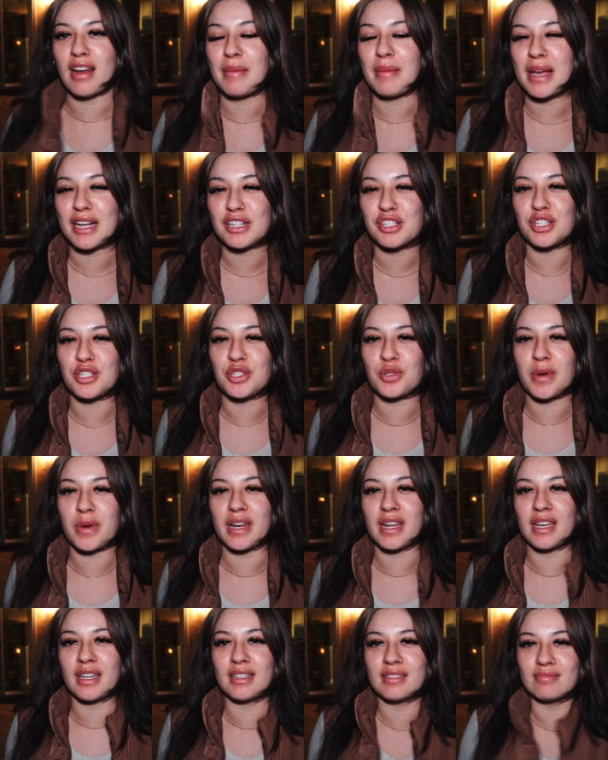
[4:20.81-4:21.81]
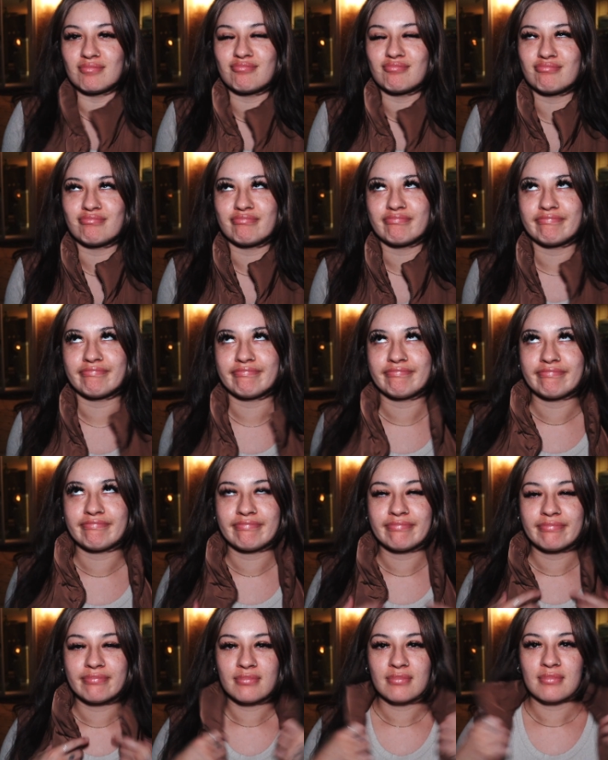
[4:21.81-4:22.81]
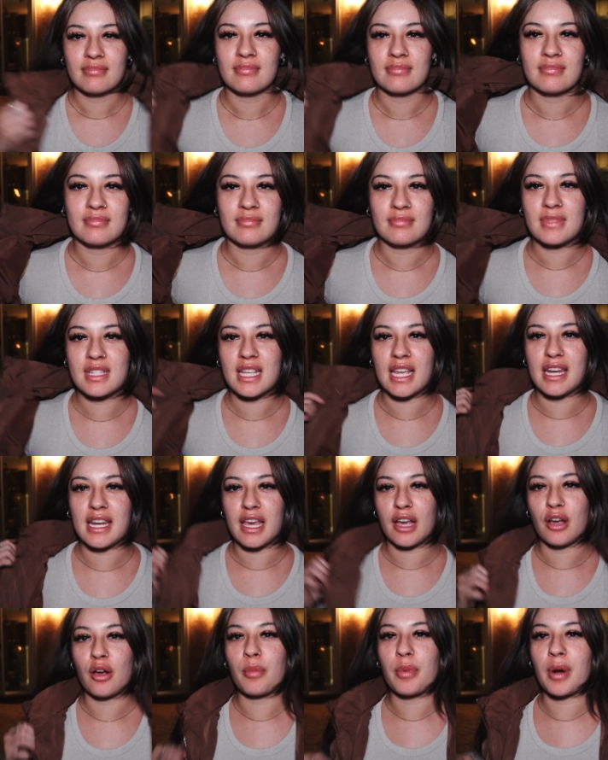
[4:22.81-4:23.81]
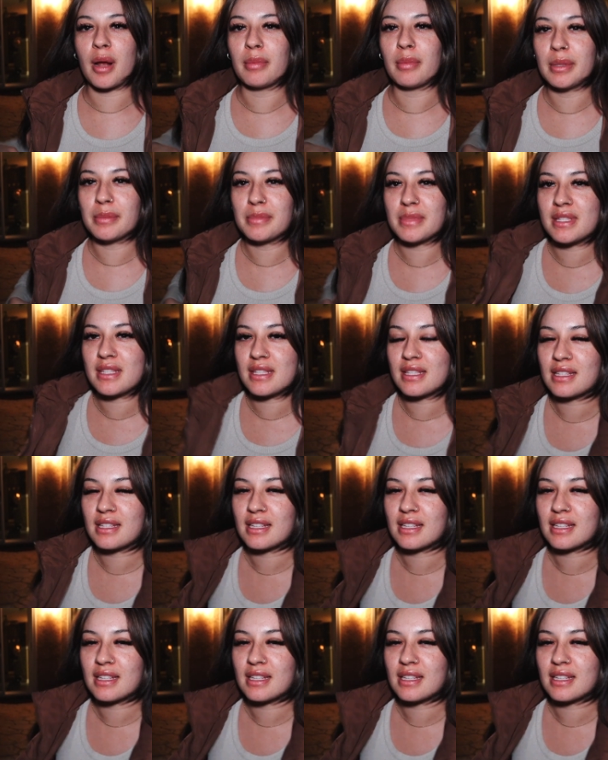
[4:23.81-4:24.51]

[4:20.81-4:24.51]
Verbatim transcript: I'm actually sweating. San Diego problems.